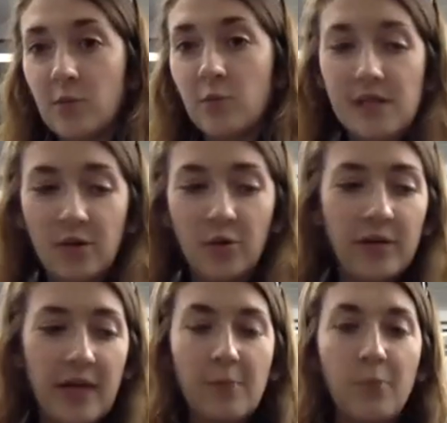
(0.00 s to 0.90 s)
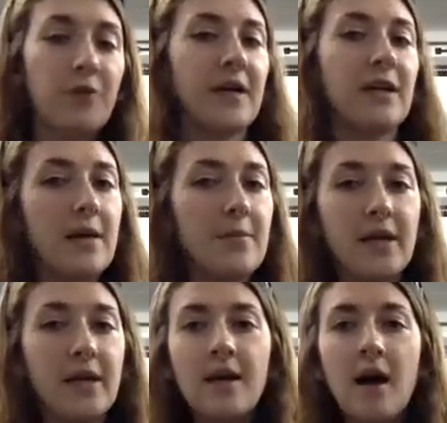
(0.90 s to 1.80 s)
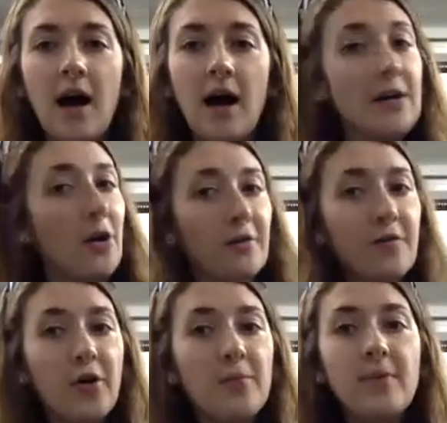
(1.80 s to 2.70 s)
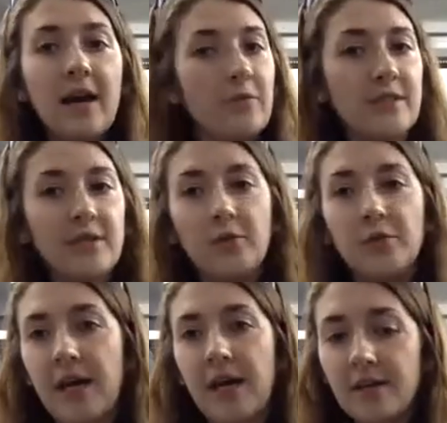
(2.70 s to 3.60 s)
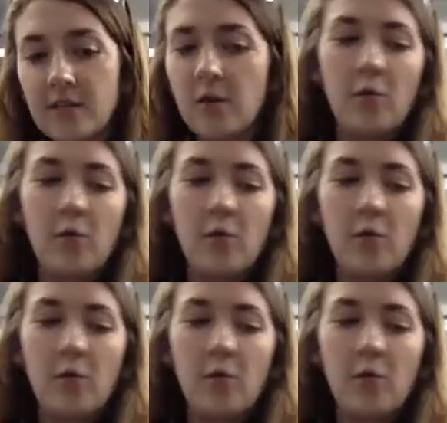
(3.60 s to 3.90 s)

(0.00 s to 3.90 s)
because we can create a perfect climate in our farm every single day.